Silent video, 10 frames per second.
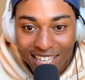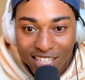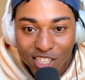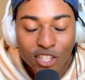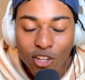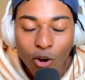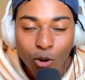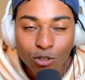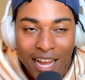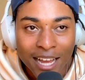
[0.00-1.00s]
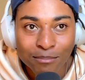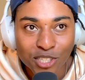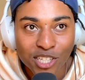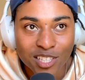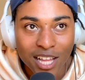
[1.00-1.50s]
The whole time
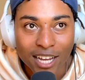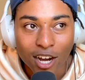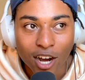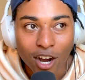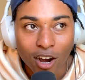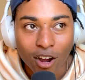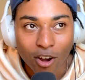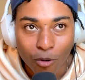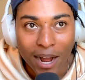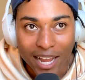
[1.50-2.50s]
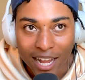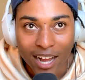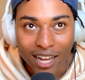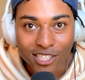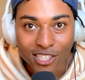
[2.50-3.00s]
she's like, oh my
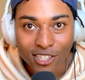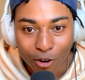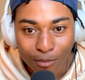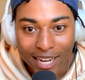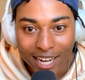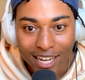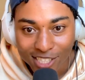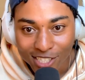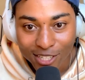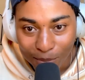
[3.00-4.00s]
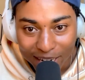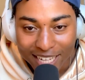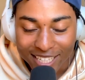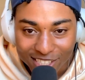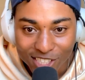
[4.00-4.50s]
gosh.
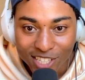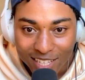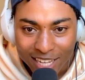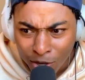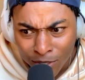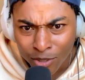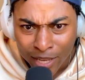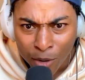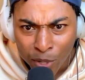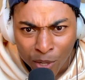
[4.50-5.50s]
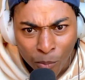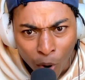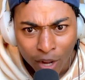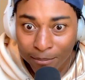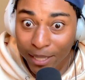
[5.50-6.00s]
And she's like, no, it's okay. We can
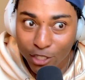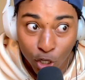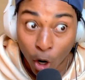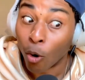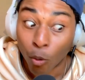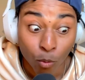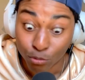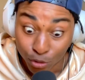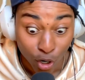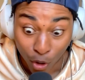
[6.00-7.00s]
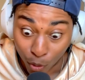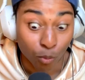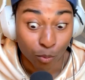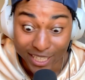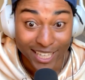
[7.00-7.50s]
walk. And I'm like, no,
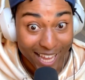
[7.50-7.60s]
we cannot.